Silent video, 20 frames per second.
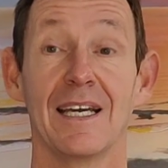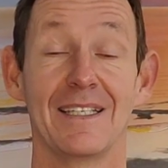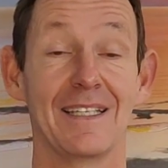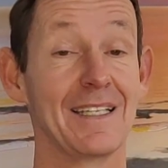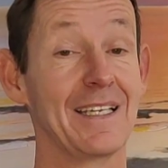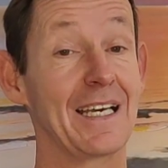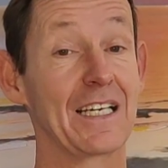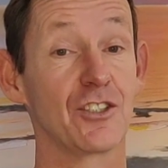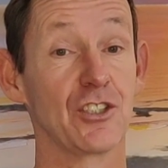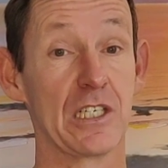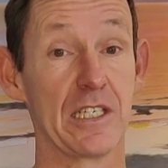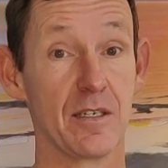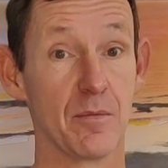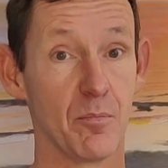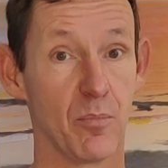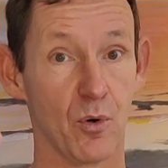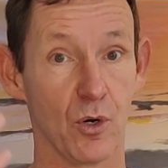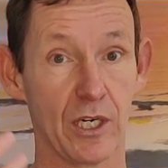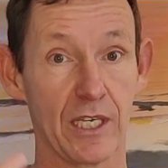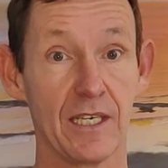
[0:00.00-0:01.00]
and then actually the
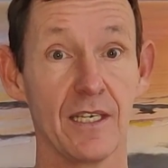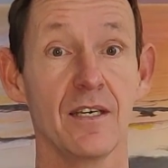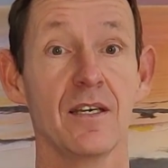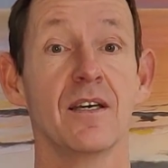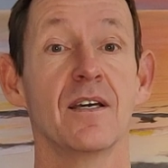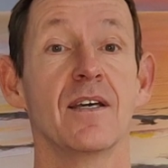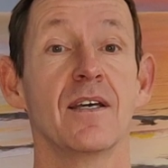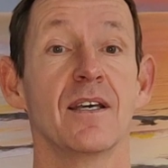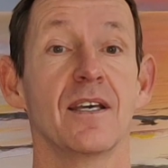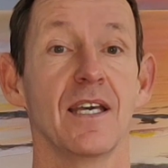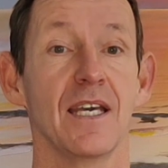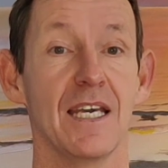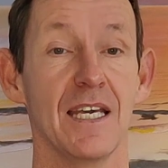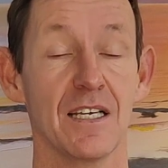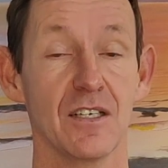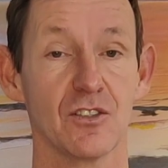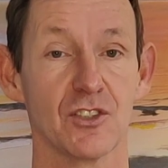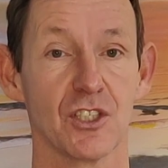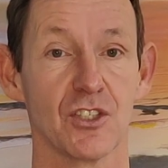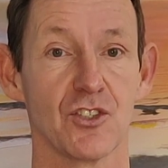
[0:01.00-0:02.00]
body
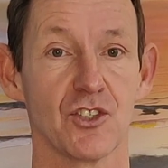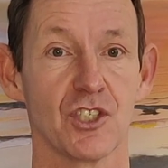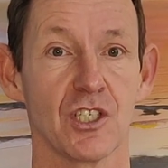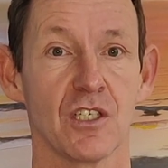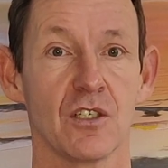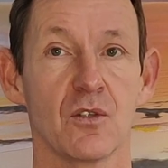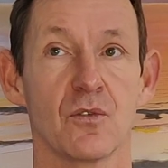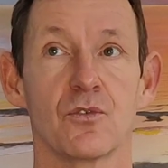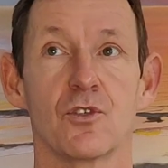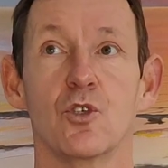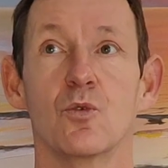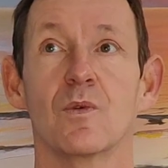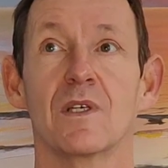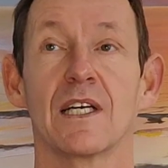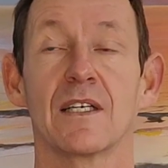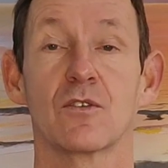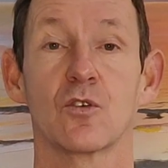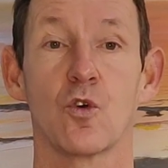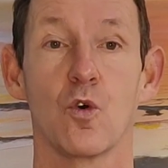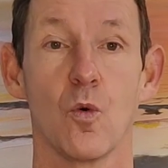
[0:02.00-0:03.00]
heals itself. You will
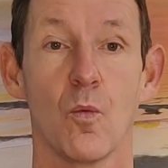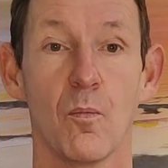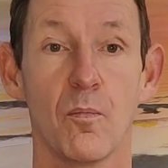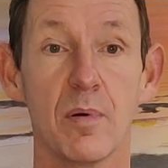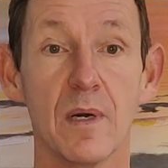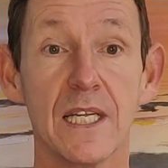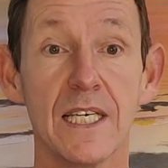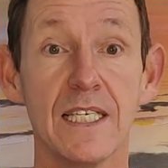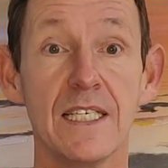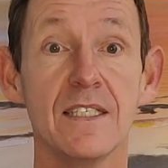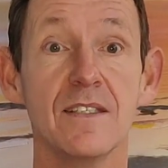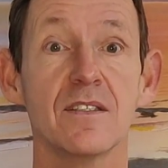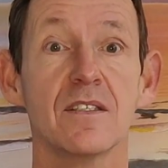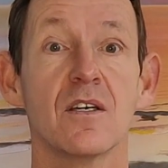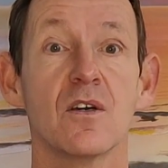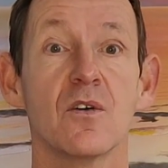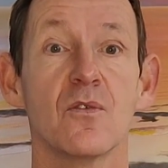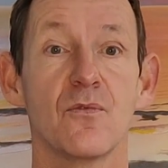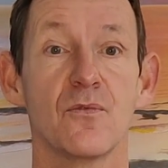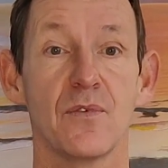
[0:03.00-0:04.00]
get complete
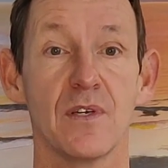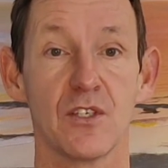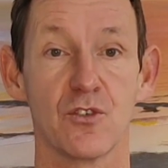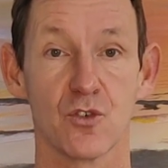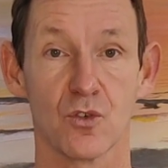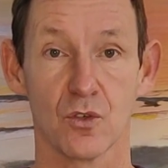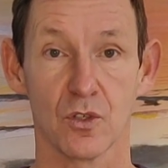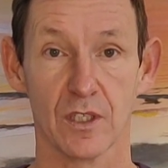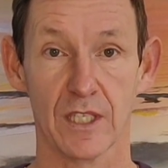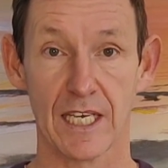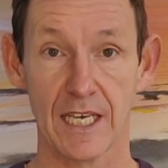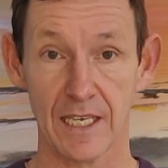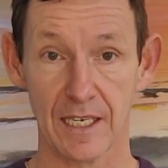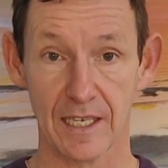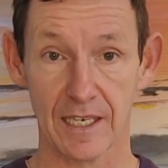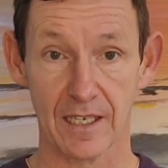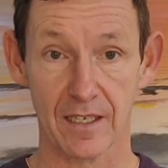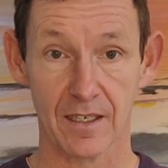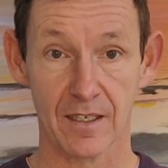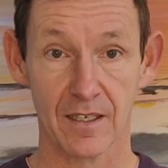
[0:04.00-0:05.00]
physical
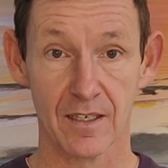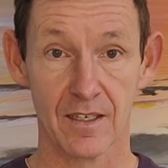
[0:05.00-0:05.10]
healing.